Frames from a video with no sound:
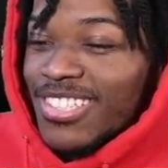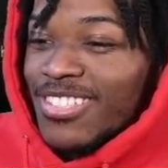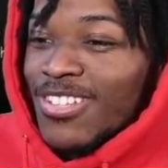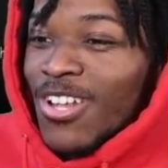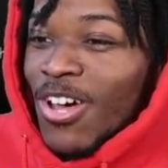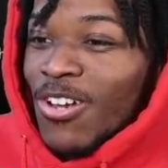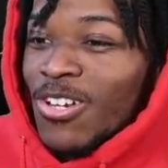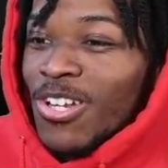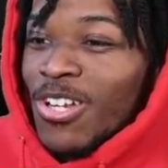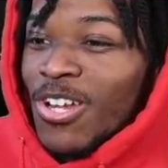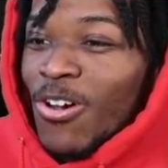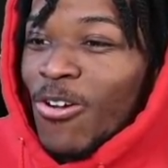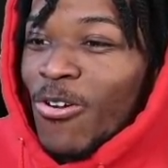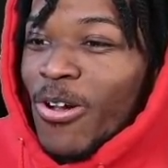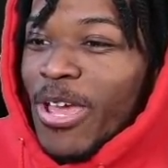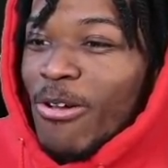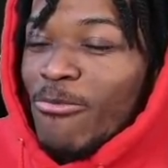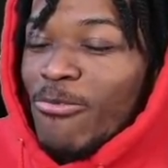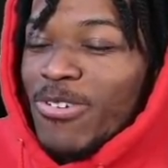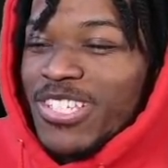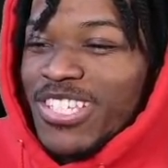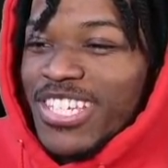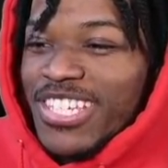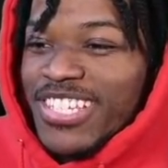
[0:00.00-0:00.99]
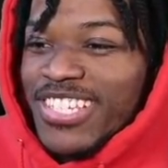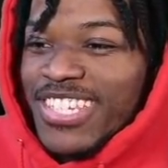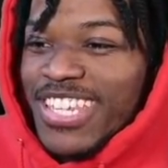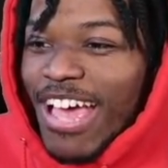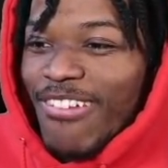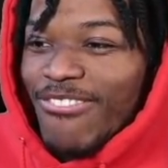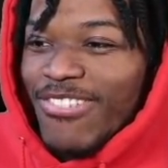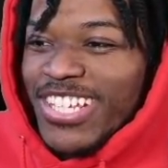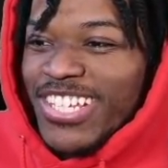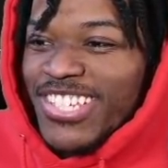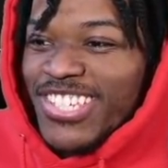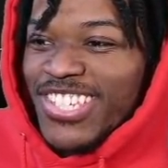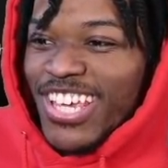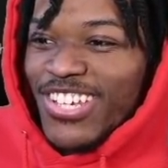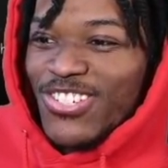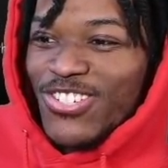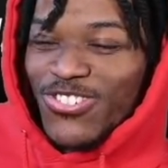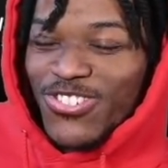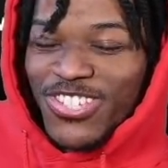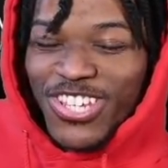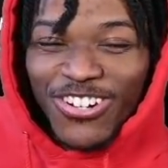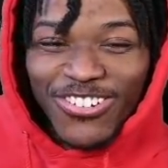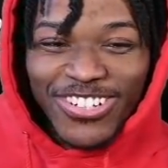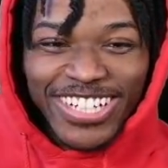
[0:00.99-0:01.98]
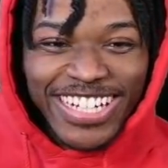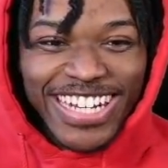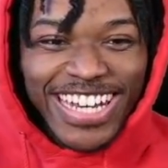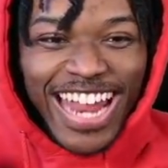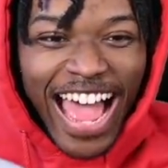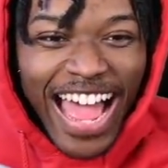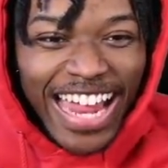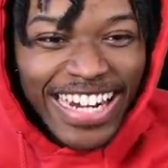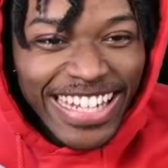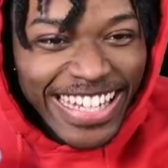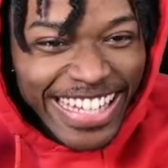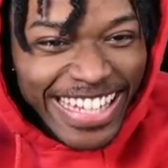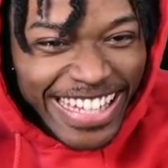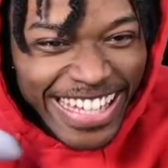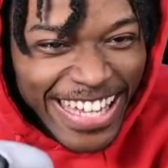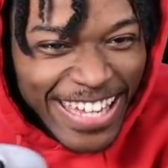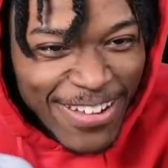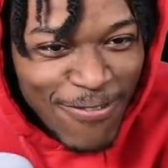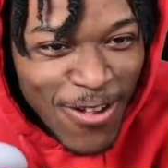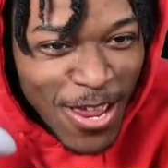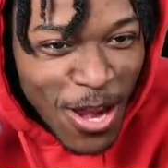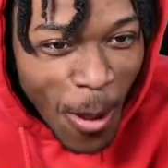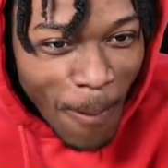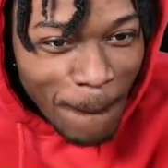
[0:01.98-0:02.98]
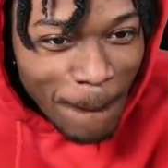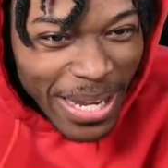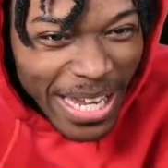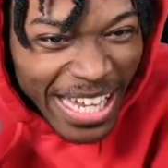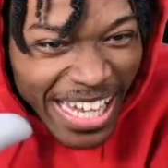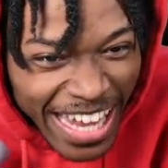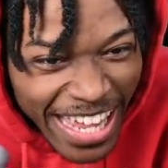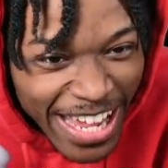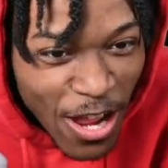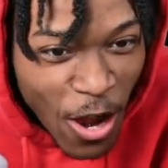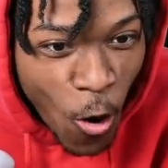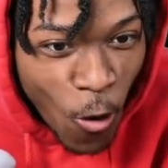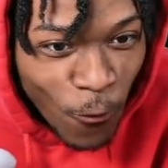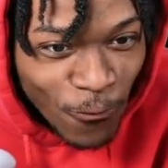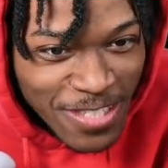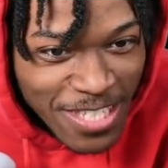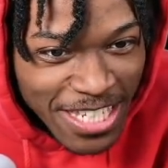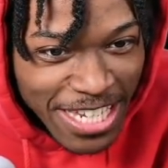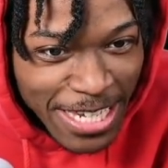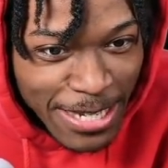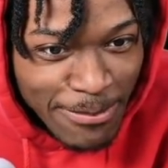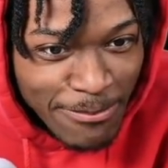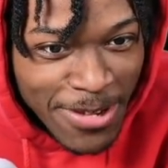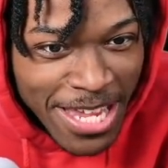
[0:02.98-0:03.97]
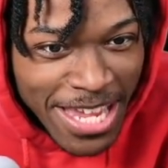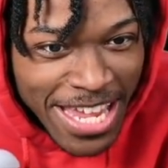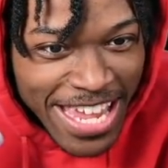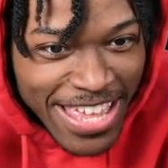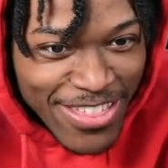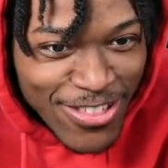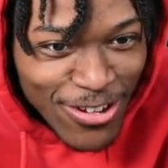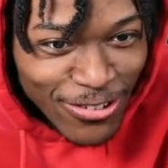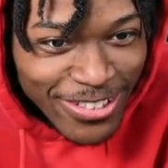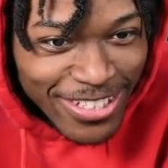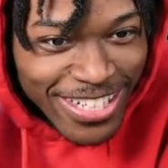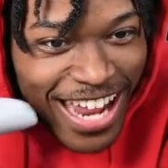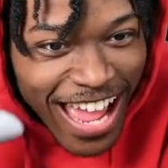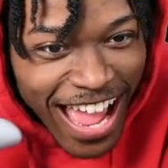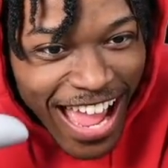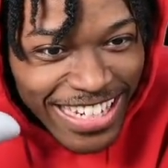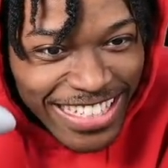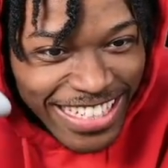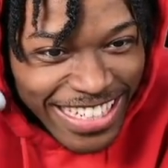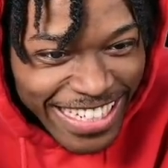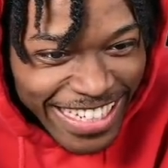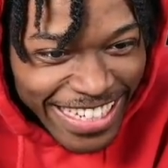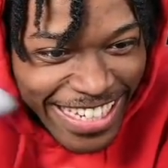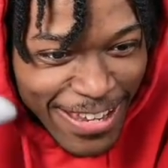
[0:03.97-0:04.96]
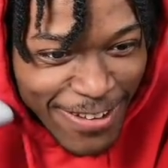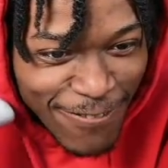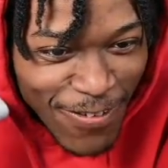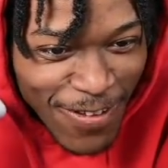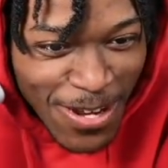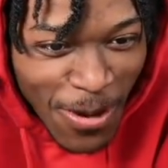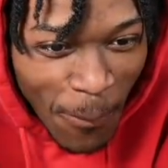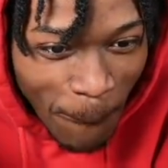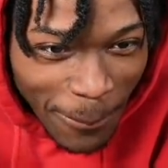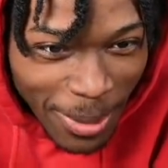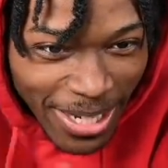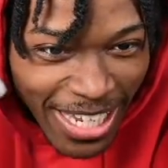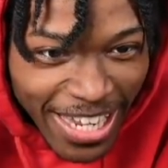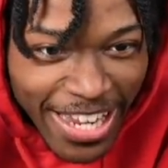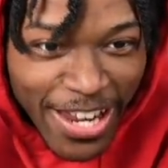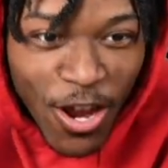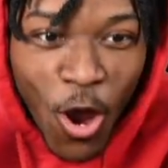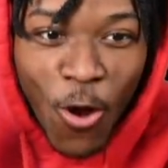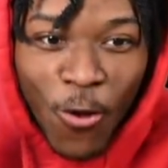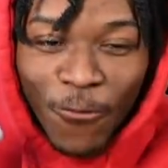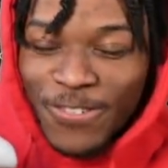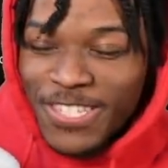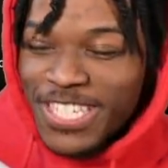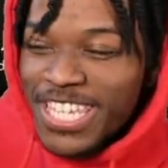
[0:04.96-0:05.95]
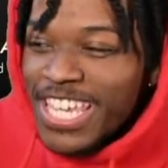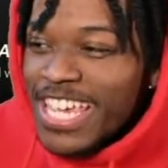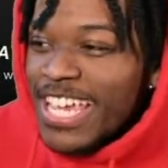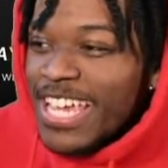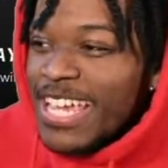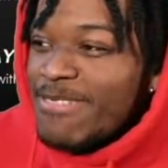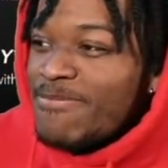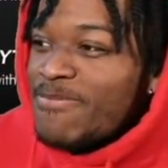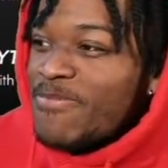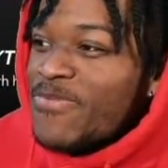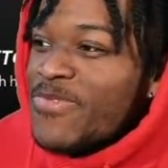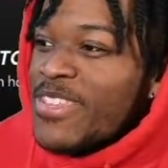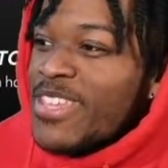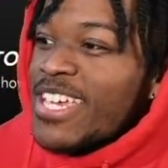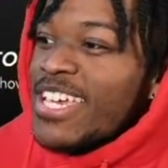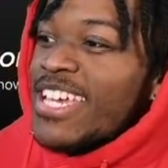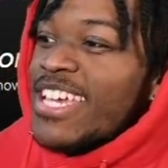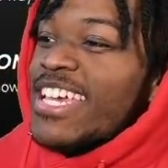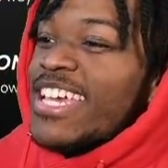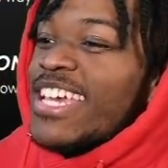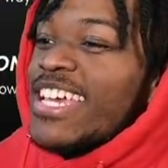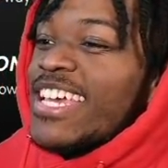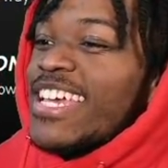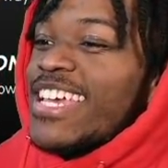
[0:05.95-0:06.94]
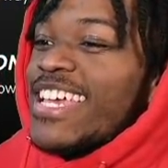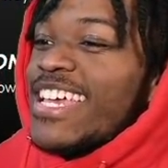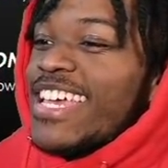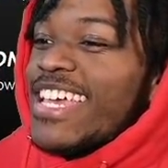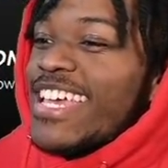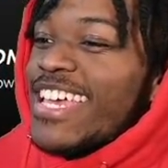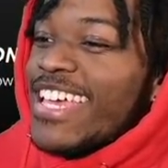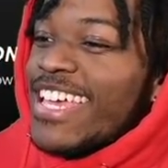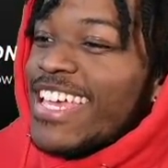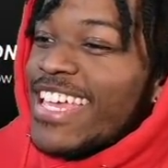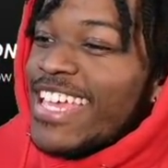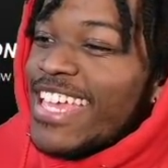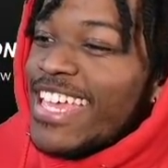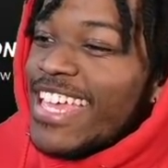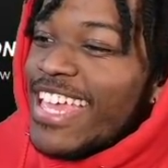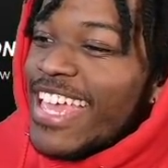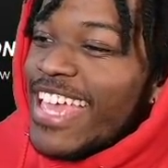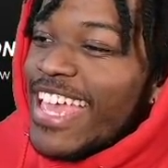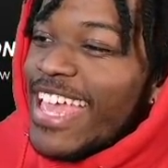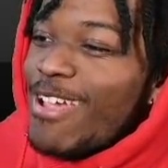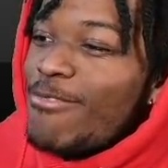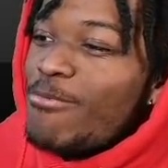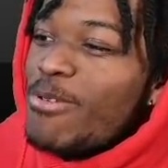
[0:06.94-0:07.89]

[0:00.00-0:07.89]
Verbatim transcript: No, no, no. It was the 76ers. They're not even a playoff team. They're not even a playoff team and